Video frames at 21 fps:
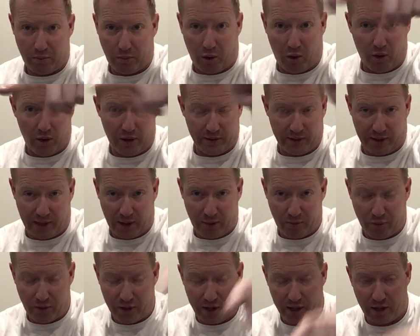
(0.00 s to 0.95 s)
behind the
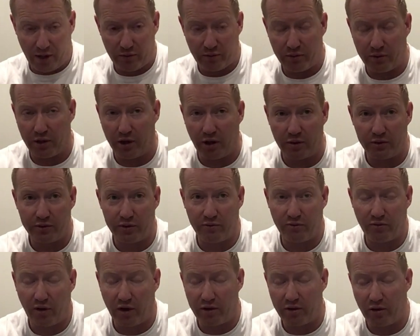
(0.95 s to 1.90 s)
camera now that I was in
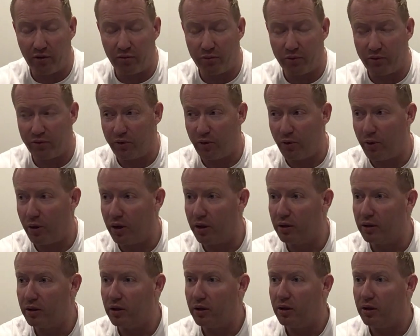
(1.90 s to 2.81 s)
front of before,